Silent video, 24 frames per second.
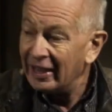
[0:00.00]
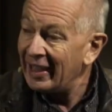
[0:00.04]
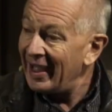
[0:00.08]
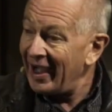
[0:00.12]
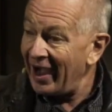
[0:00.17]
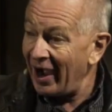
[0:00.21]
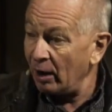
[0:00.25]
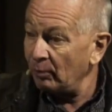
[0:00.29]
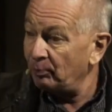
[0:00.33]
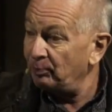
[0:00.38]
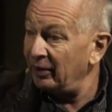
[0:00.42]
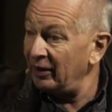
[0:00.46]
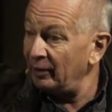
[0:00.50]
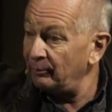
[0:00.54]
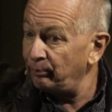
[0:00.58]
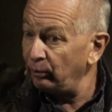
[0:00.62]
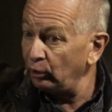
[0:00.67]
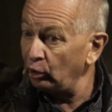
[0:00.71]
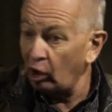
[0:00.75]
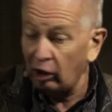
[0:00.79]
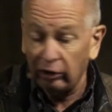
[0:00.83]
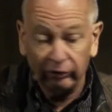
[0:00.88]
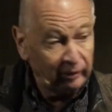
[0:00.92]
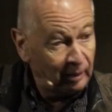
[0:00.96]
how
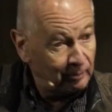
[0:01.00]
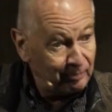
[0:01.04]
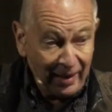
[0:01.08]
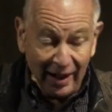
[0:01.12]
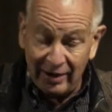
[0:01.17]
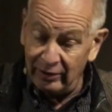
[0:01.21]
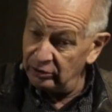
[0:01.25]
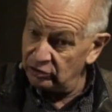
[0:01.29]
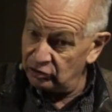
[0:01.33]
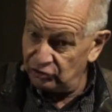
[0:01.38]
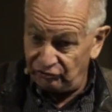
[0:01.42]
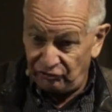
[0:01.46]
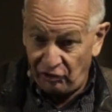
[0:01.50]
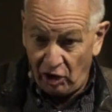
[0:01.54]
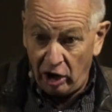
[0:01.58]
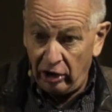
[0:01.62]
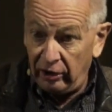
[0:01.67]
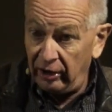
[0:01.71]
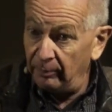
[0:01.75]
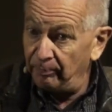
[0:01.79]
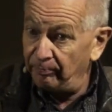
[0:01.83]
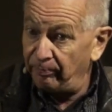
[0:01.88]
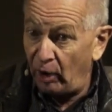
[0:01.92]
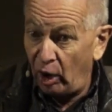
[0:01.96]
people are about as far
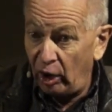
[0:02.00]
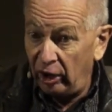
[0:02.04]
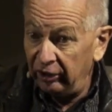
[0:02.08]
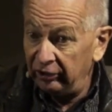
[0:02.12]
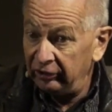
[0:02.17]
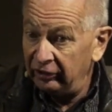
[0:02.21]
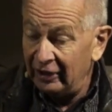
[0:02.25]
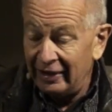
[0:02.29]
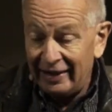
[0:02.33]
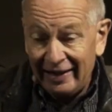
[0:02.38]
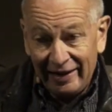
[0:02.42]
apart